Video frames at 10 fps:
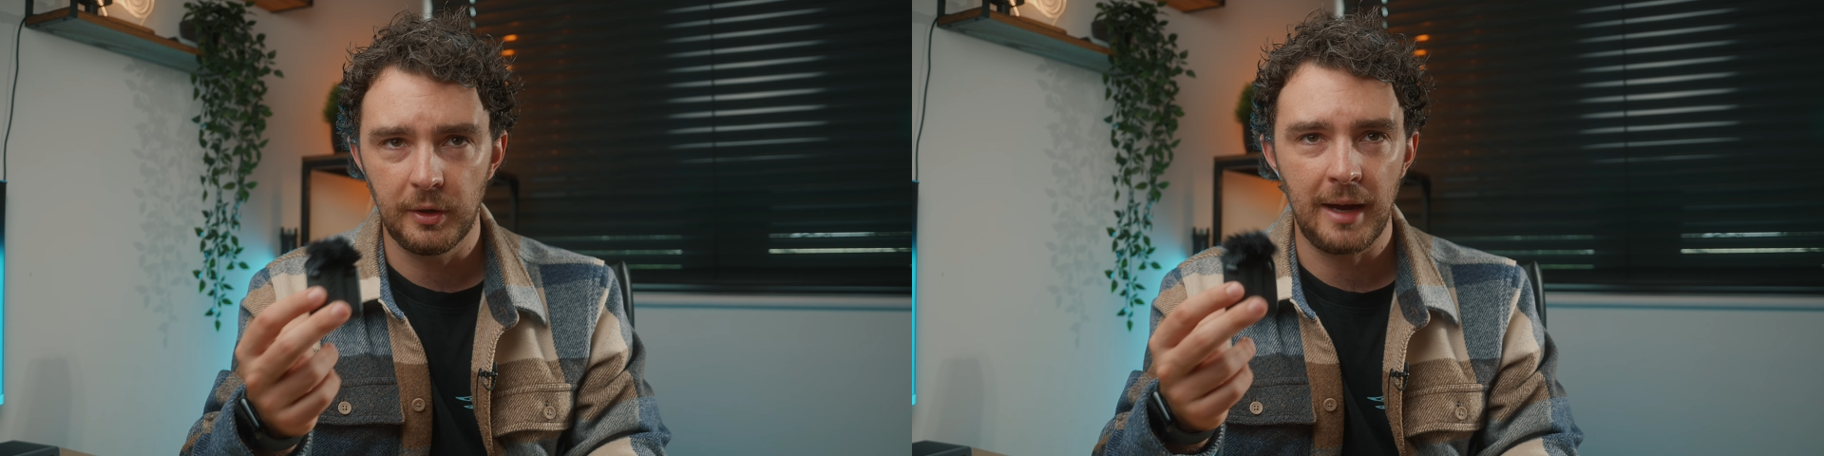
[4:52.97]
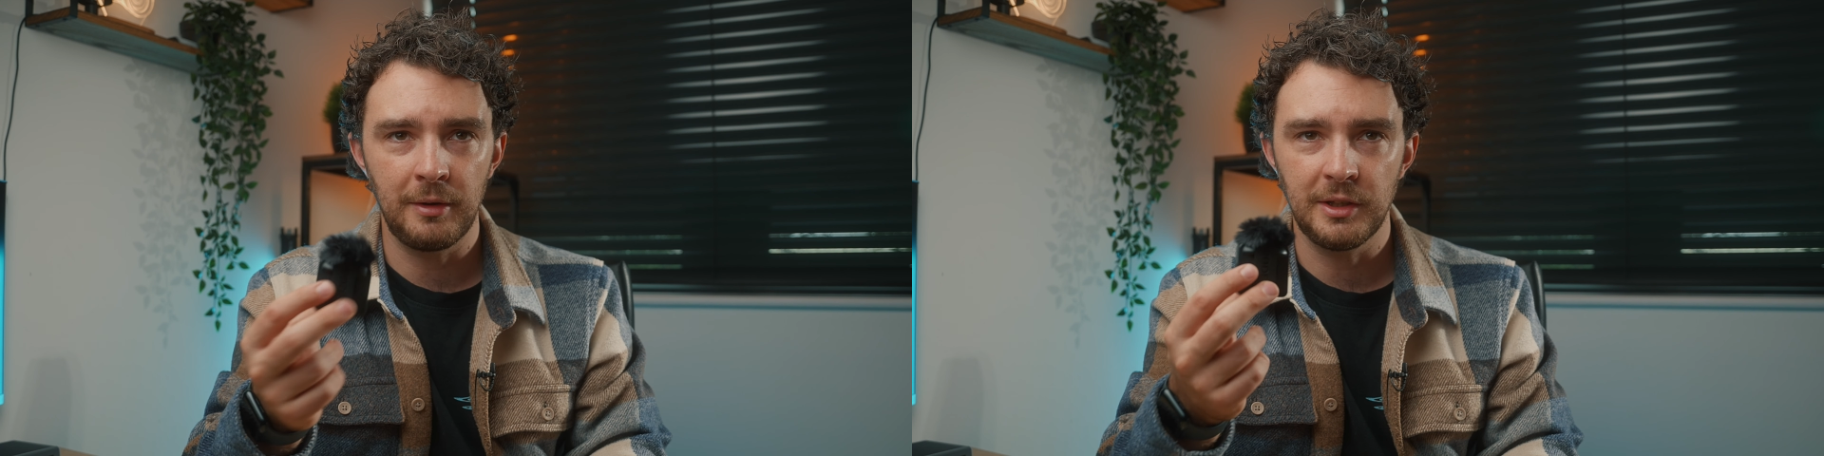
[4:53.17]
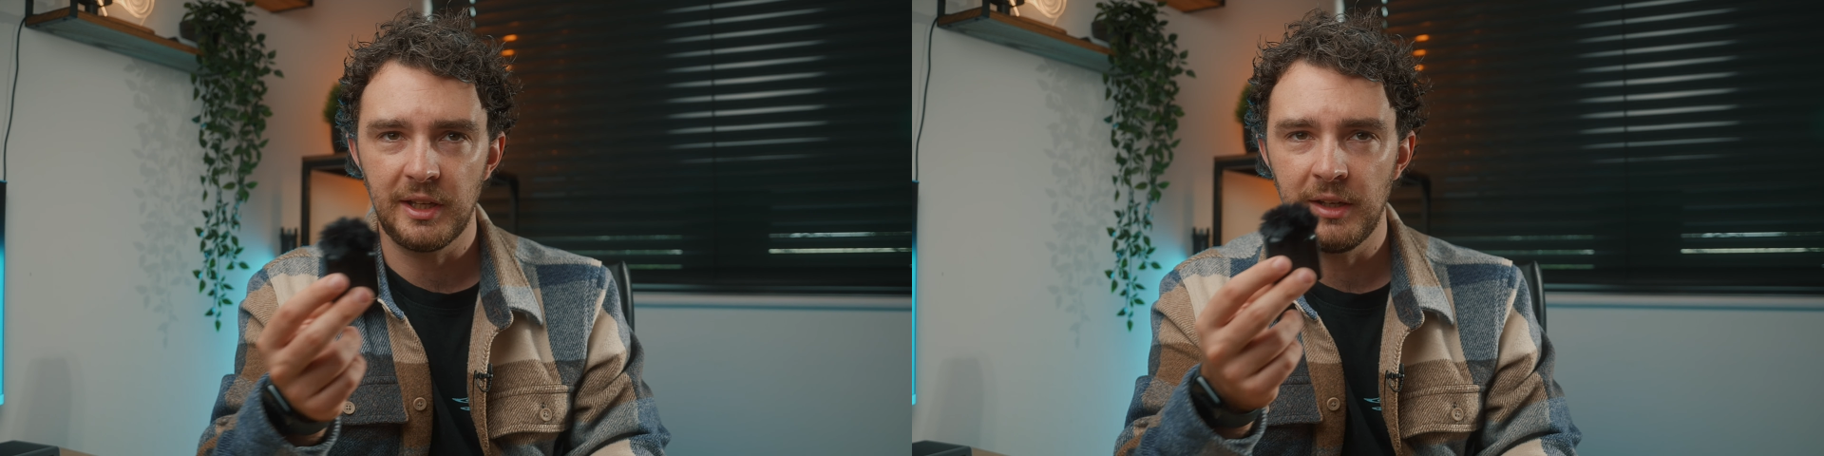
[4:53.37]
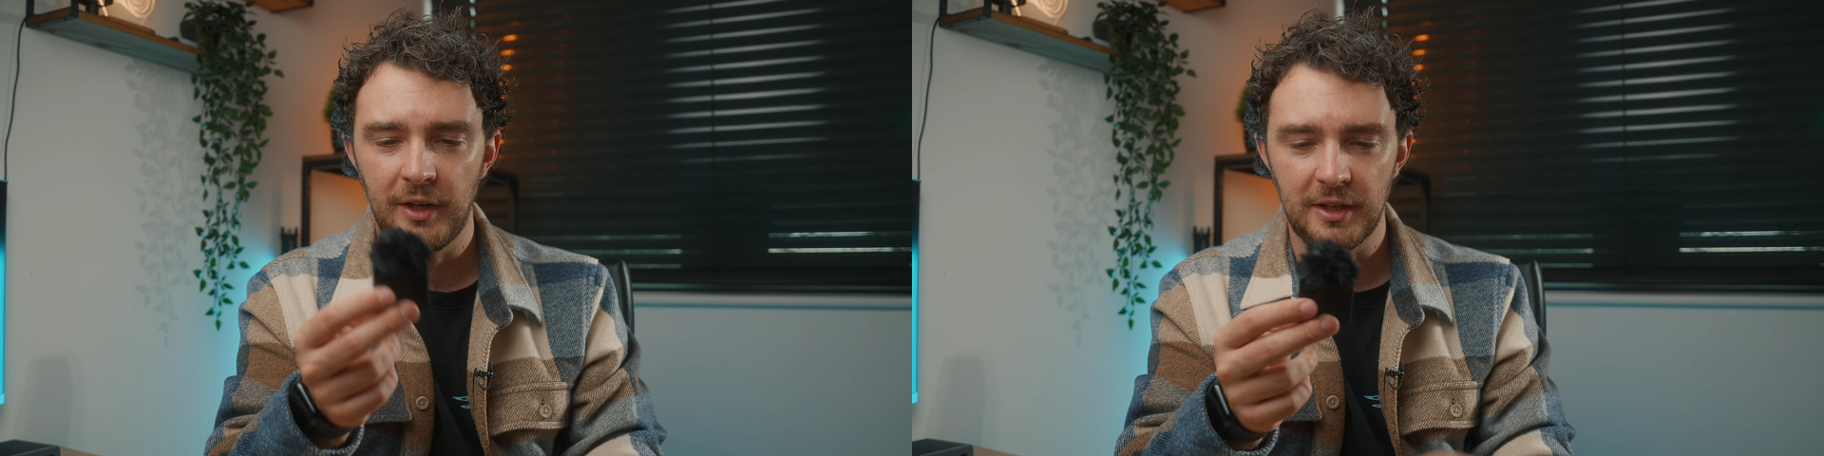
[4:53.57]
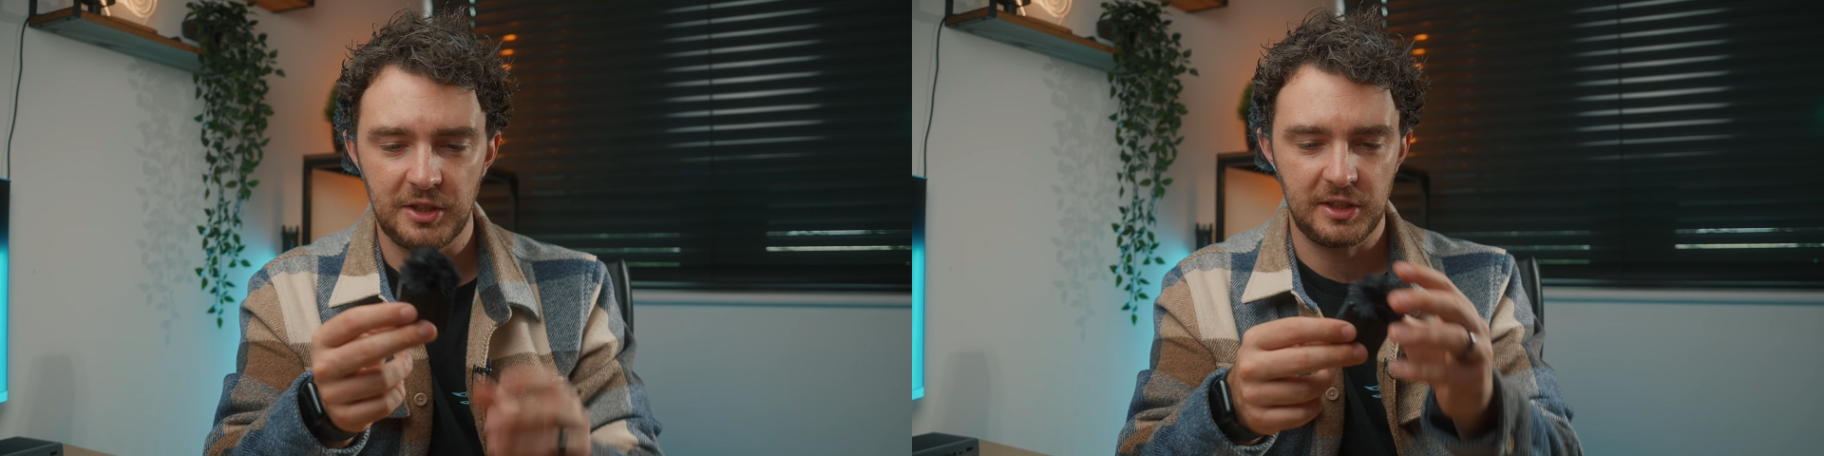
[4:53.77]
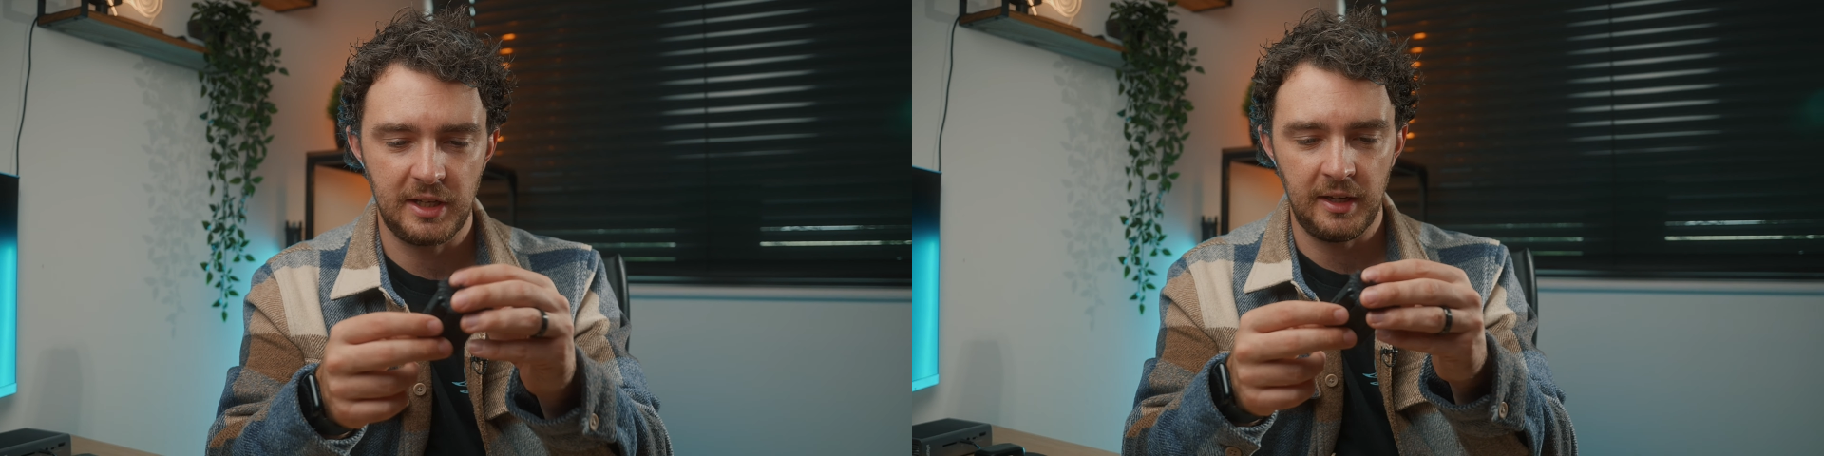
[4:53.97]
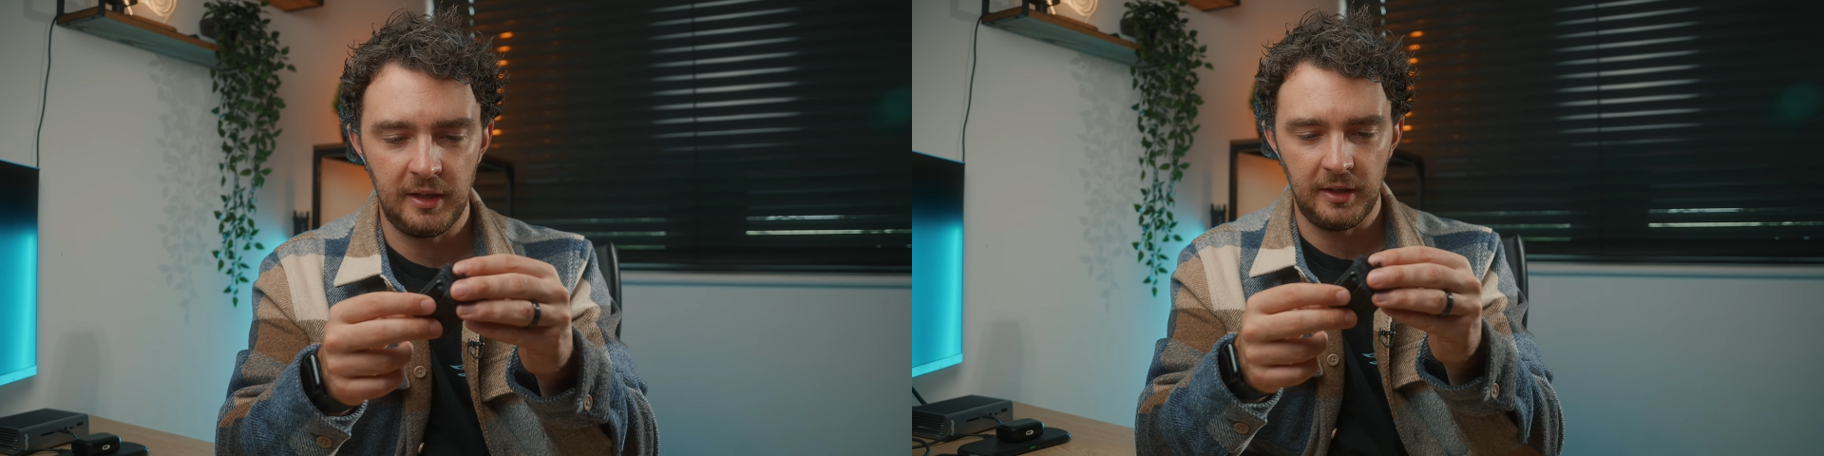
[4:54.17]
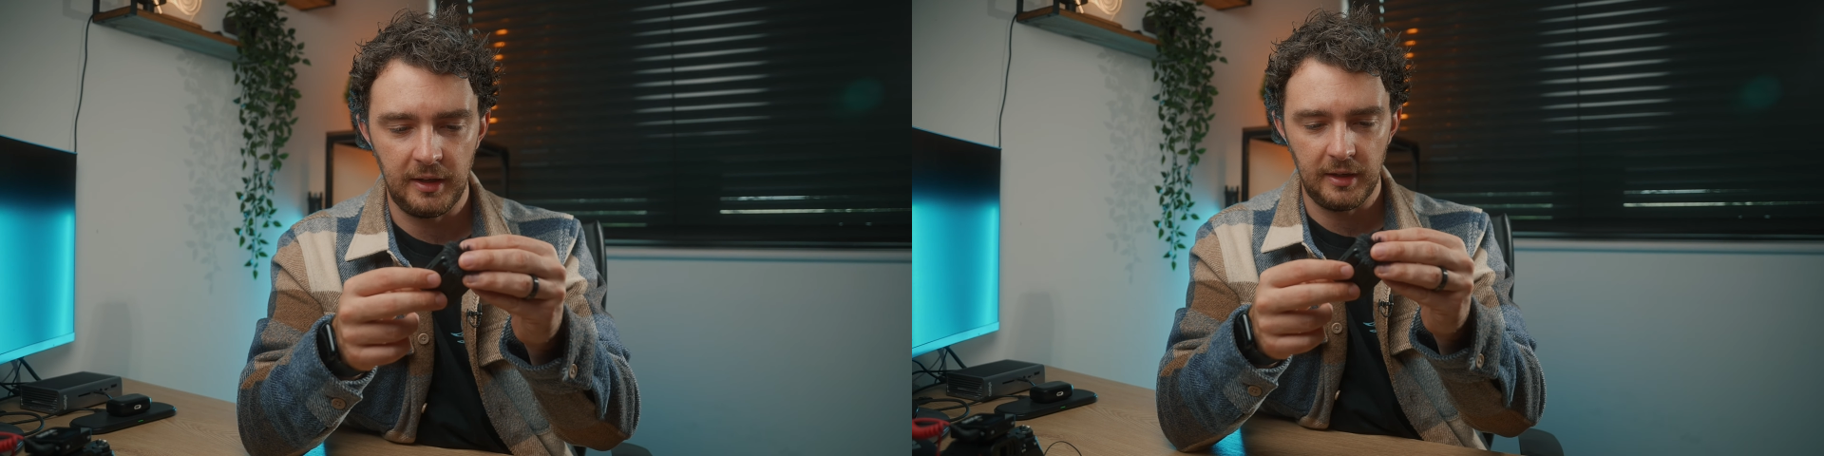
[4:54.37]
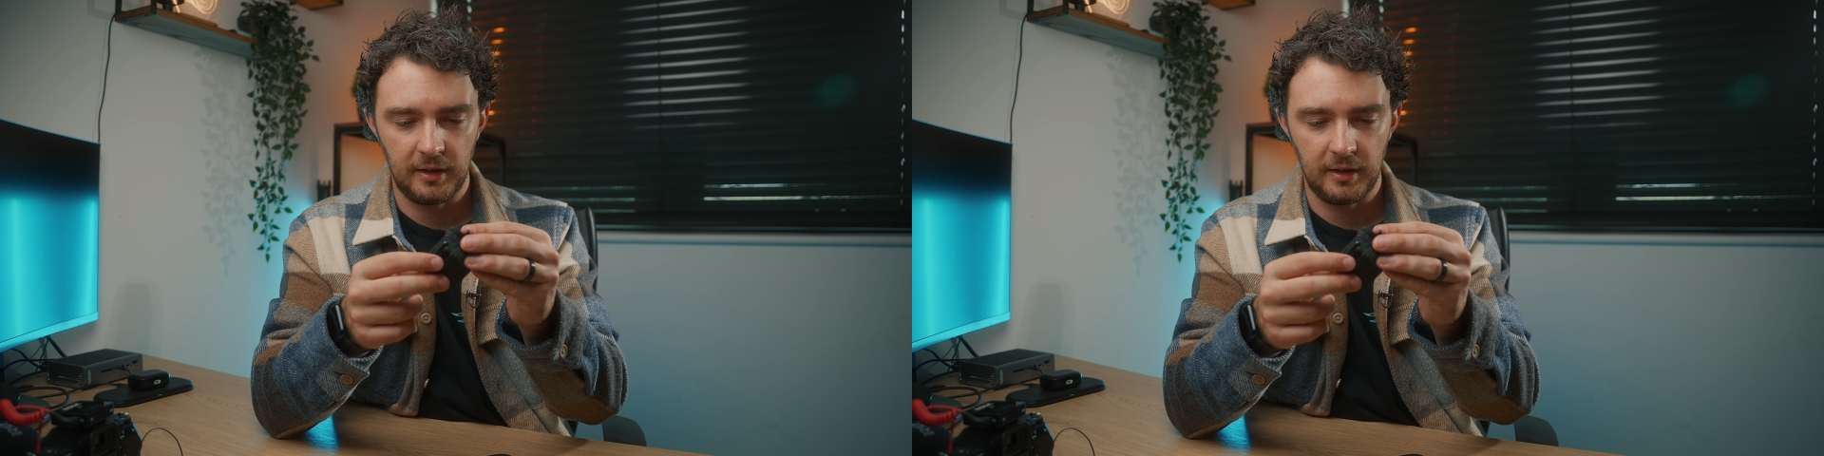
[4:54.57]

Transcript: guarantee of it actually staying in there.